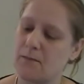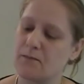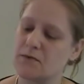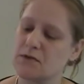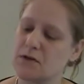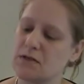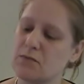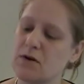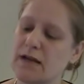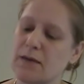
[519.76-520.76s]
so it's
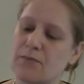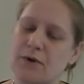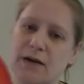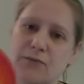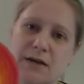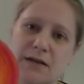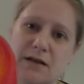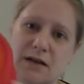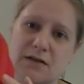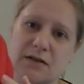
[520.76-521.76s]
more like a bright red
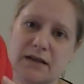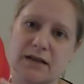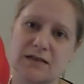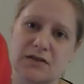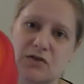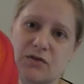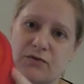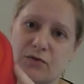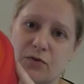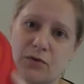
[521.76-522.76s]
until it gets into the
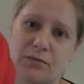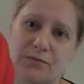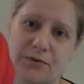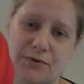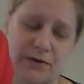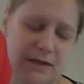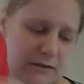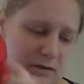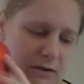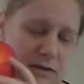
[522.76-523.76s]
full pure red.
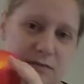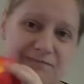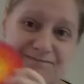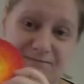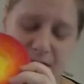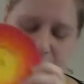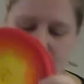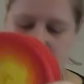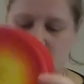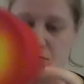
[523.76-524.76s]
So it's,
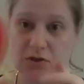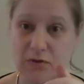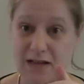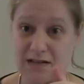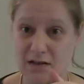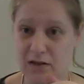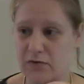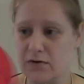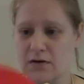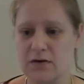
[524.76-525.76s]
thank you. So that's
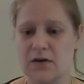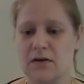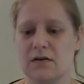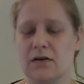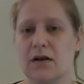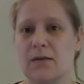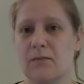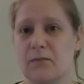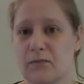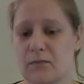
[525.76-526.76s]
another
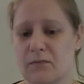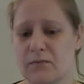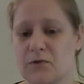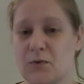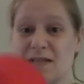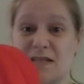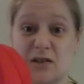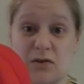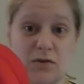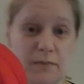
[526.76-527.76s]
20
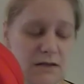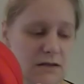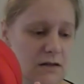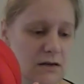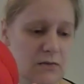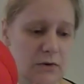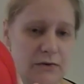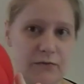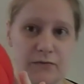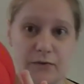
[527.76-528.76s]
euros basically worth of